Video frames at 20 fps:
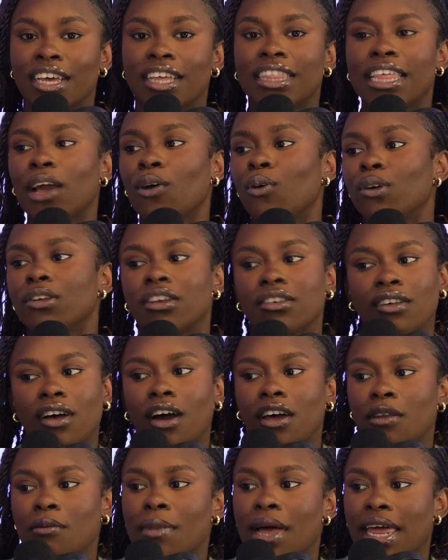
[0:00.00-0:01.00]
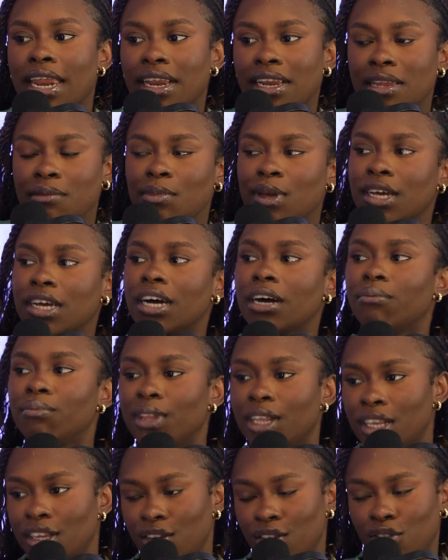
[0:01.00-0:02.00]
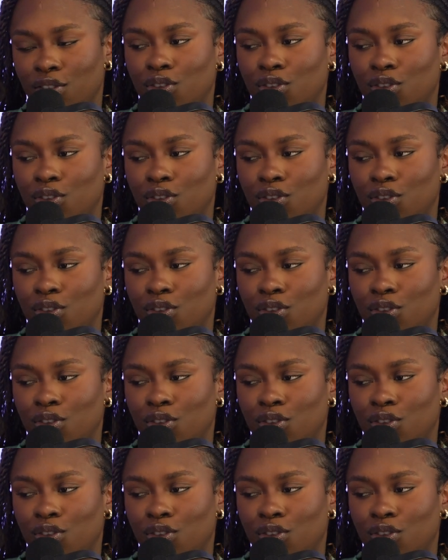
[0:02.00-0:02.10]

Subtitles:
they will just automatically become the little